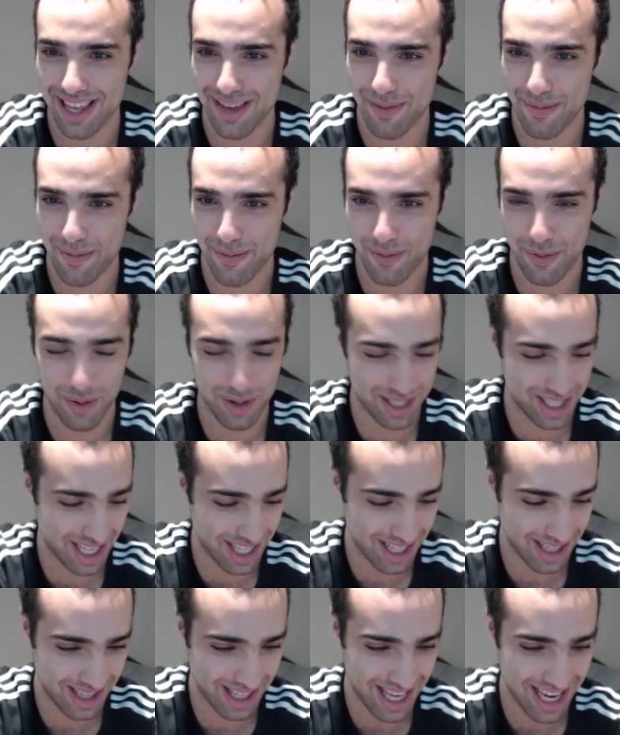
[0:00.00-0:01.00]

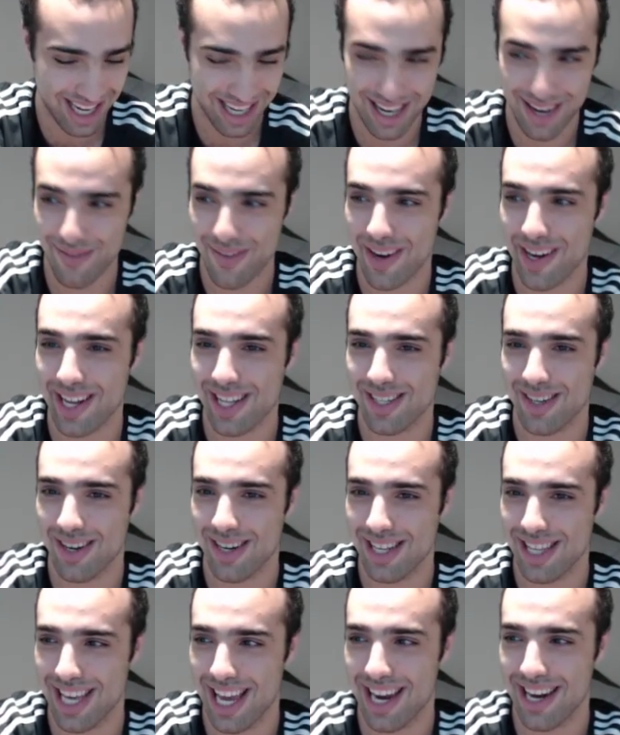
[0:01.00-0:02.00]
forcing the inconvenience
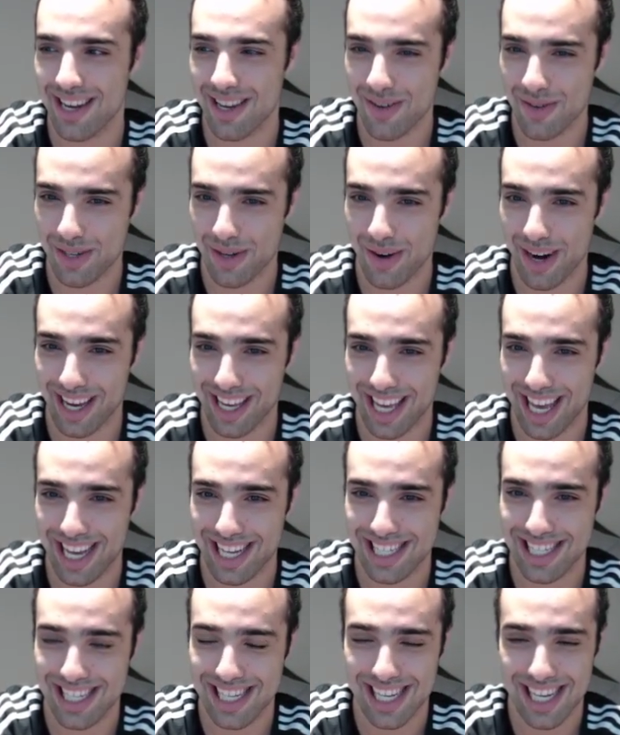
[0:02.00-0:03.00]
onto the end user, I
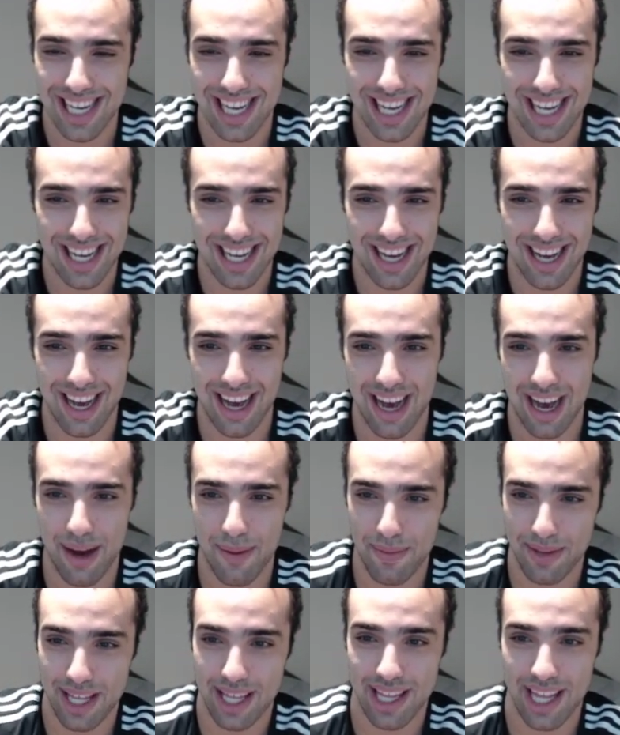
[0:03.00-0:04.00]
guess.
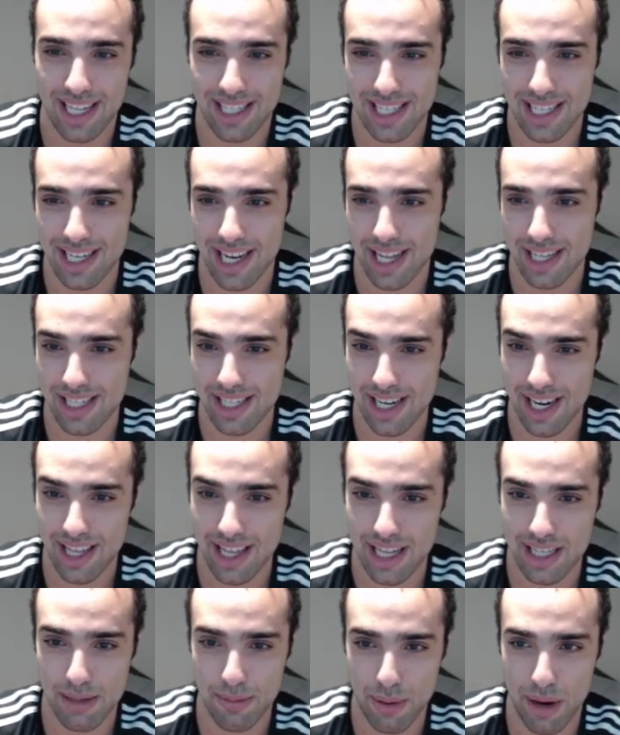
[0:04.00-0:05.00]
And then that's the density.
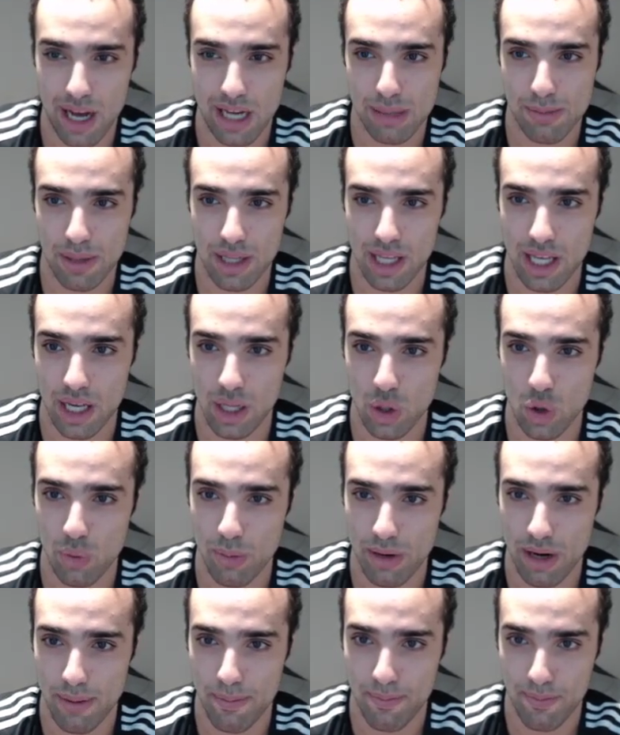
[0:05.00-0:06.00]
That's approximately
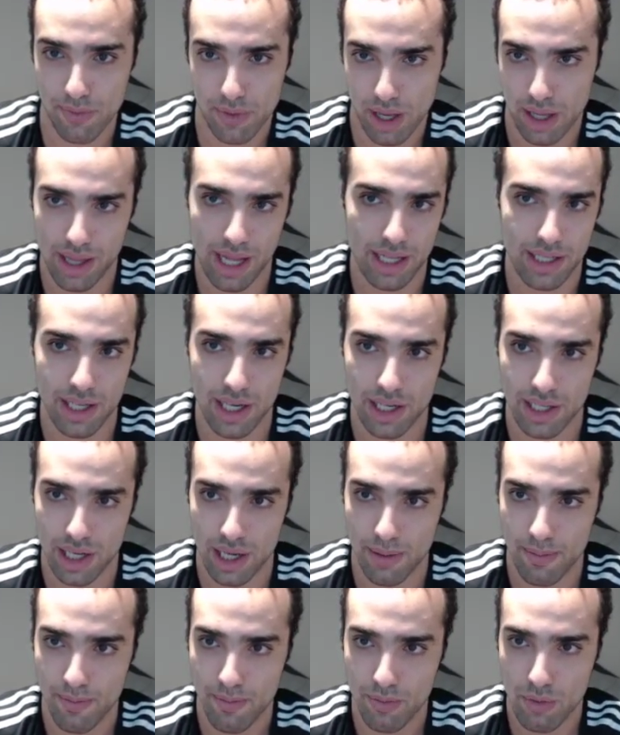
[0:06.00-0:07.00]
aluminum, and that's
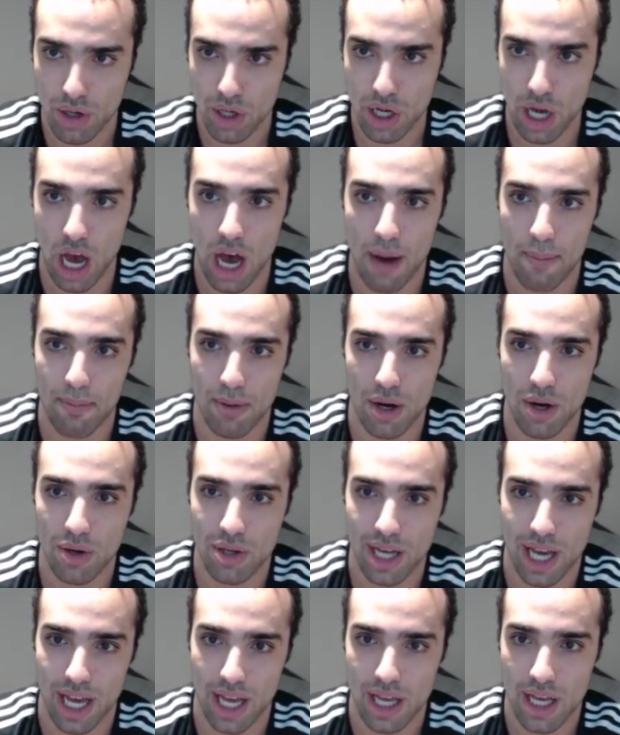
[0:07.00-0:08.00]
easy. Cup.
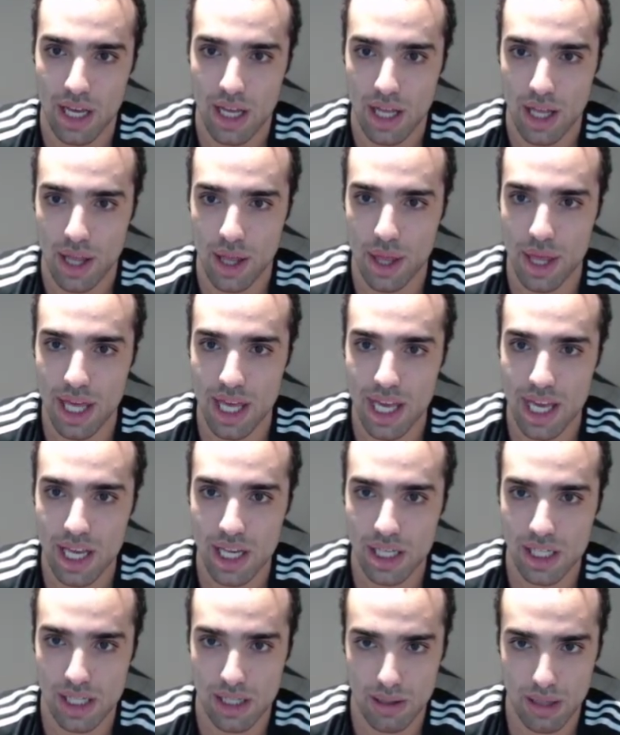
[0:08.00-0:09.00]
Okay.
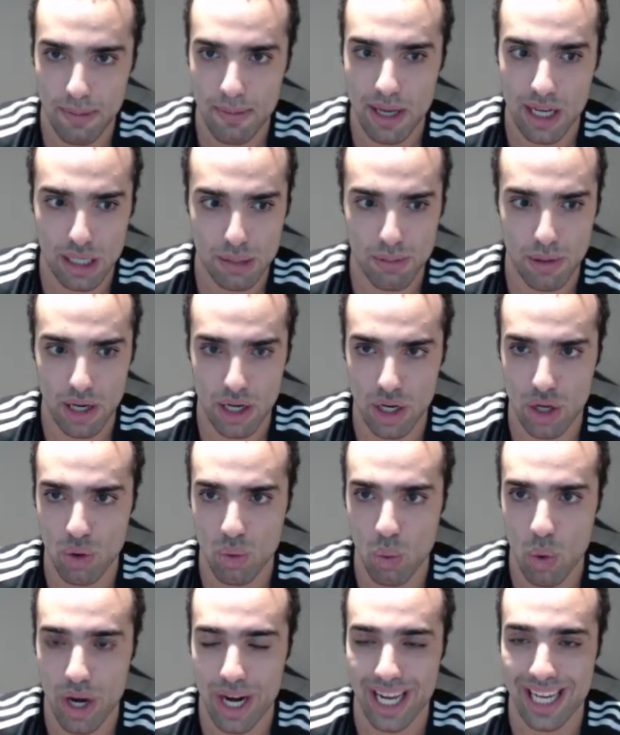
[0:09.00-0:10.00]
Let me explain to you
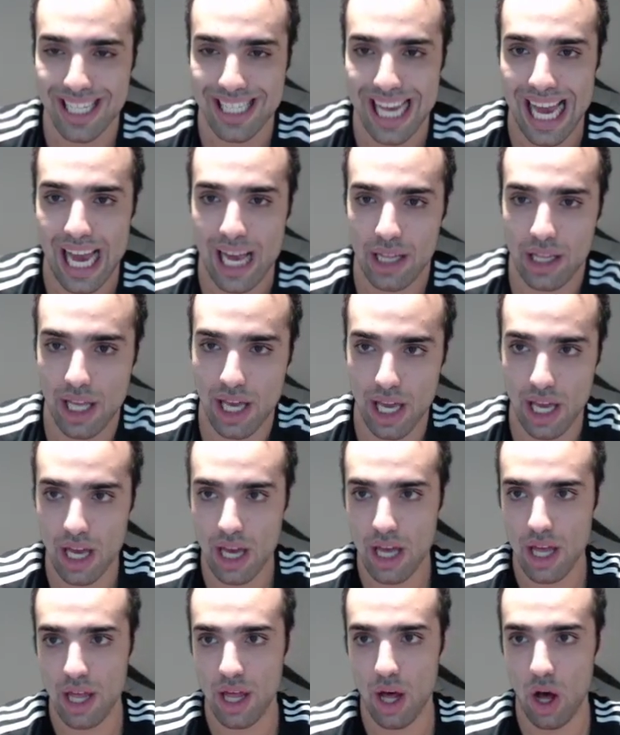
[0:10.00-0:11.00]
what exactly
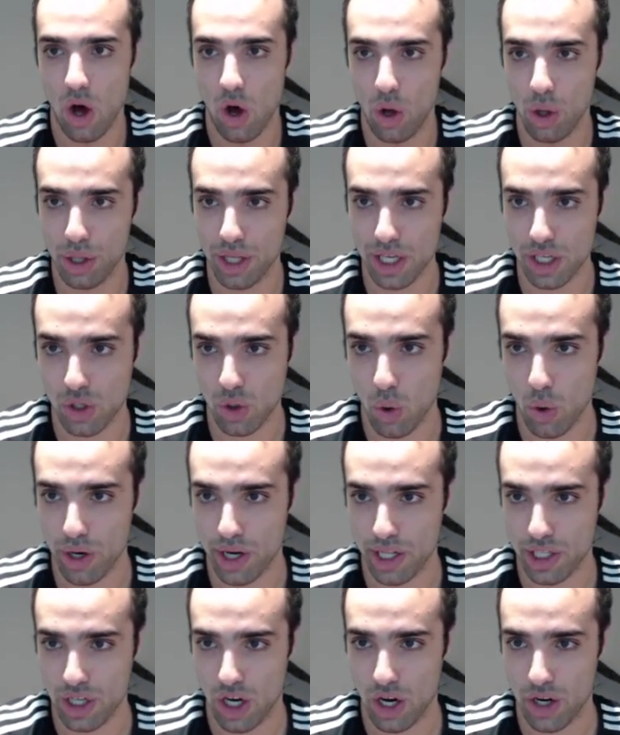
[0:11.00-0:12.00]
all these
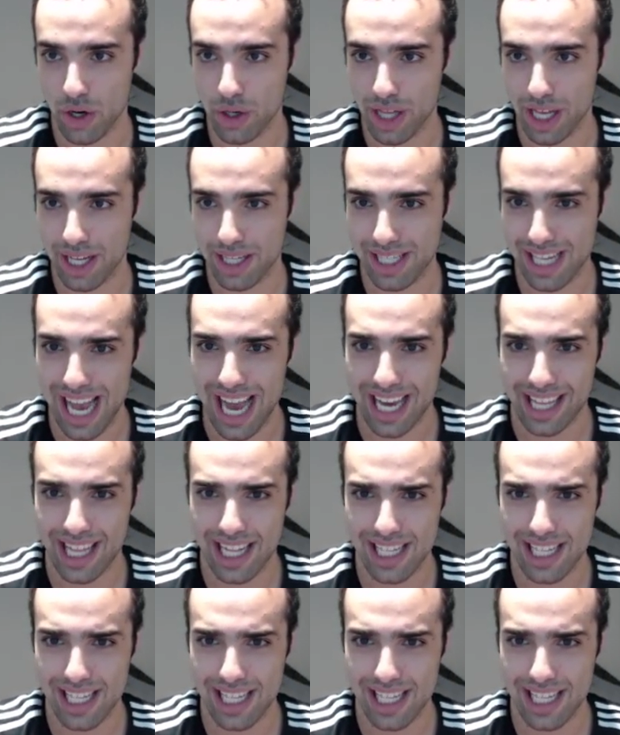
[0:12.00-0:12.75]
coordinates are. You're like, Zach,